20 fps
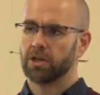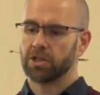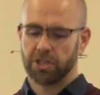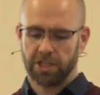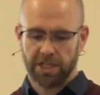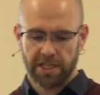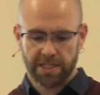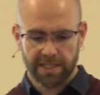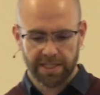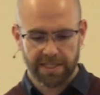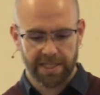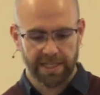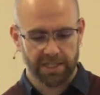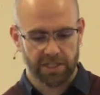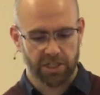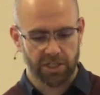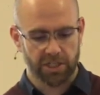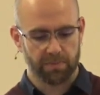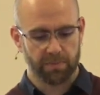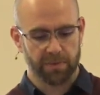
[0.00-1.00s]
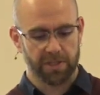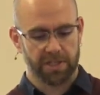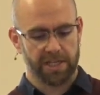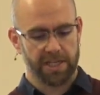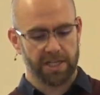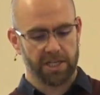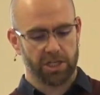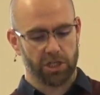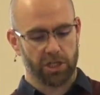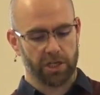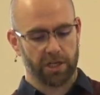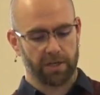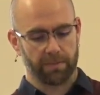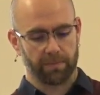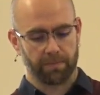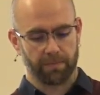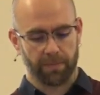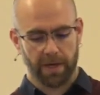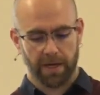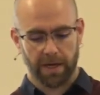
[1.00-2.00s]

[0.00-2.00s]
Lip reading: Jesus has just been teaching